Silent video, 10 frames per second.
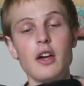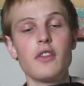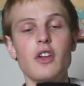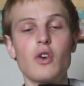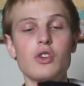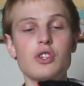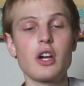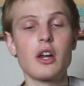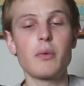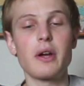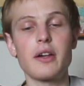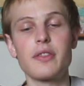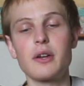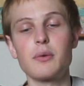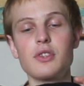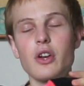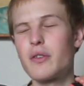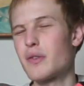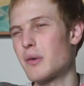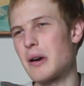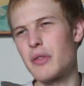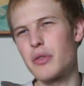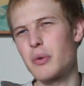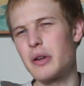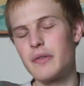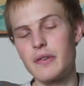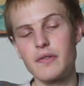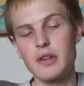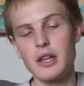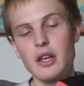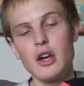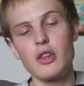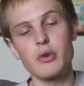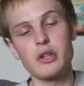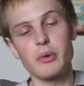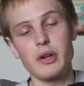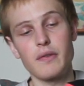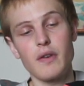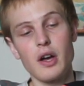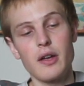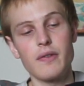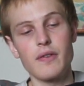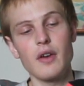The orange colorway I think was going for around $350, $325,